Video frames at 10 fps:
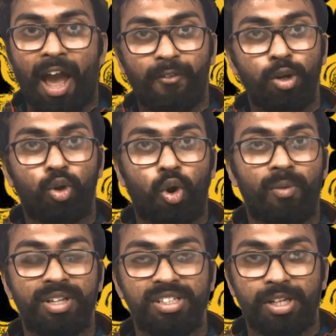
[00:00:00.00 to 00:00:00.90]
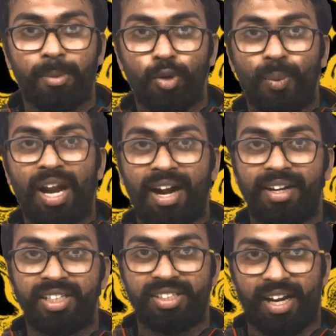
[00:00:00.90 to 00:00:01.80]
Have a look over this table, you will
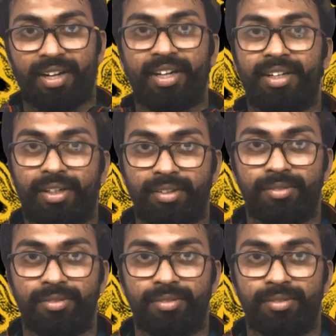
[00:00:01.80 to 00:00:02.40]
understand it.